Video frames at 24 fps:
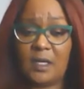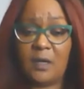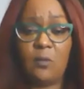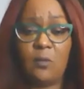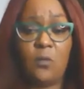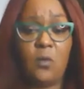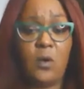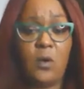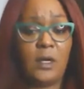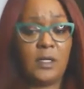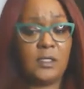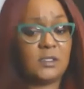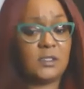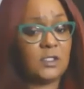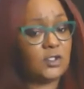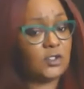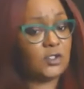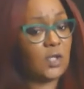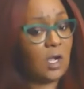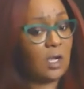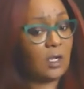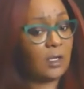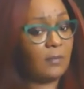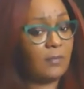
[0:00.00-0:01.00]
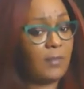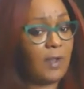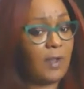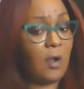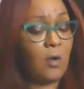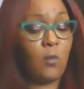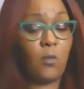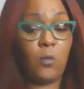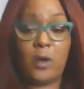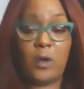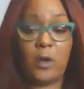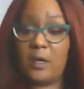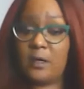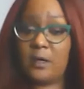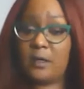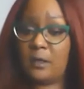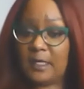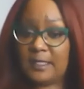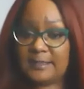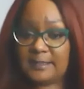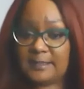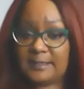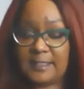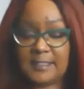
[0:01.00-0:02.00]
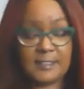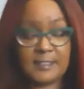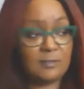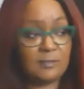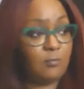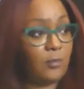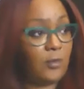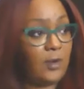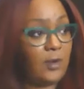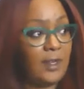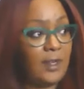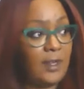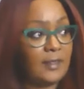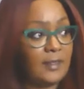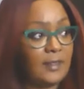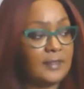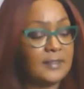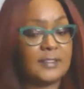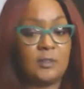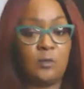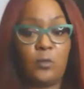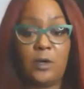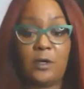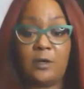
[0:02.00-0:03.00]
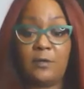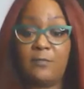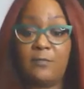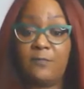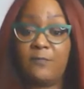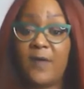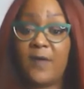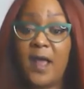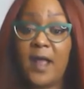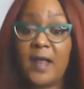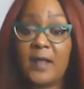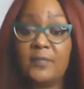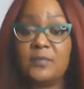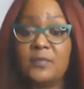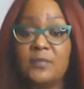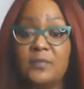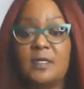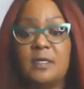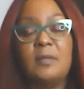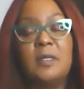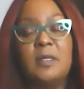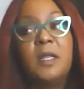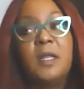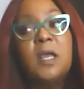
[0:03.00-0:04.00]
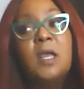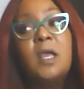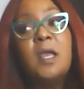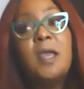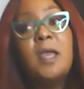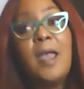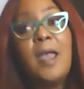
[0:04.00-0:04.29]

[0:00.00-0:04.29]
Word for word: I wanted to talk about where to get these brands and where to find them and